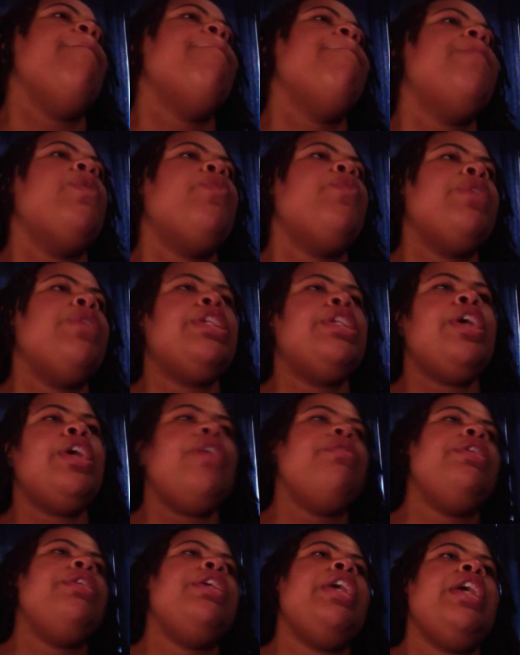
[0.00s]
but when
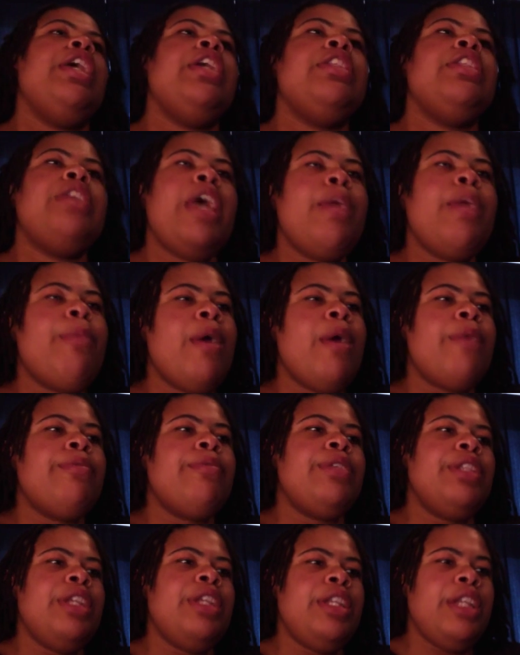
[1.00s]
Toni and Tamar
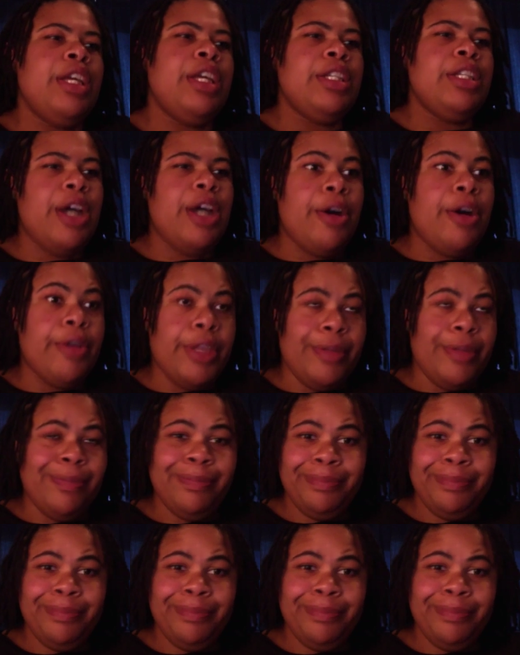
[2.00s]
was sitting there talking,